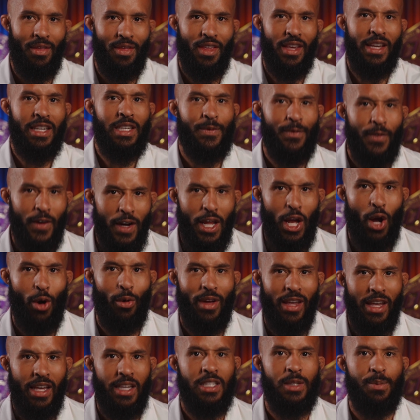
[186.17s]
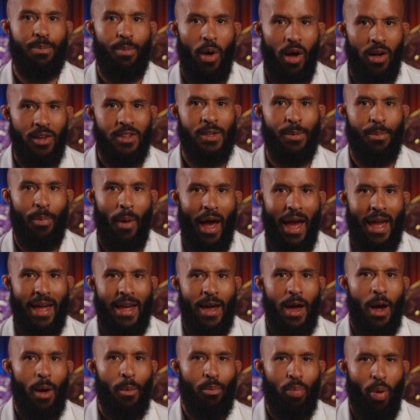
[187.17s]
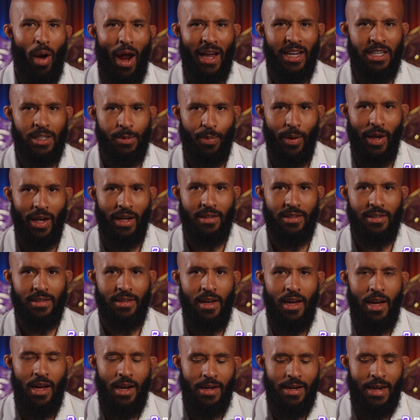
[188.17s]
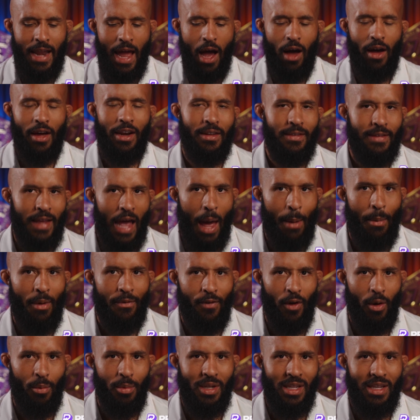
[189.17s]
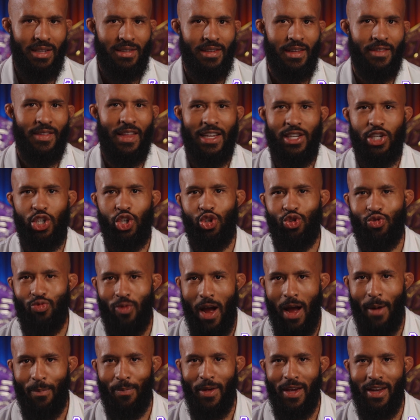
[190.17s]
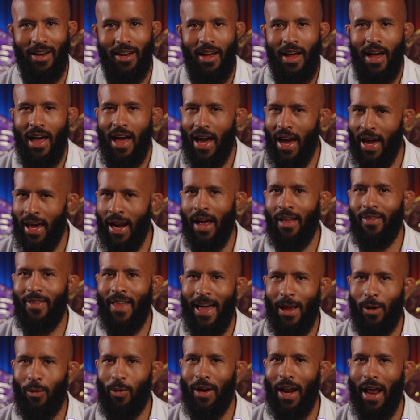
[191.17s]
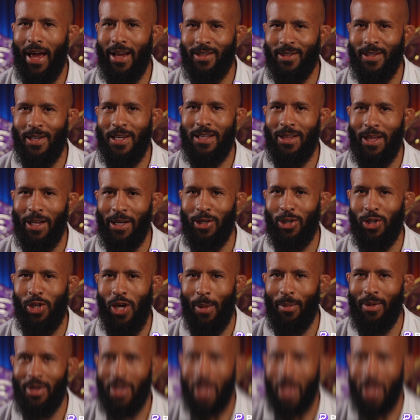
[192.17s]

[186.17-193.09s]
this video is sponsored by Prize Picks. Now, at the time of filming this, they just dropped it, and I like what I see, ladies and gentlemen.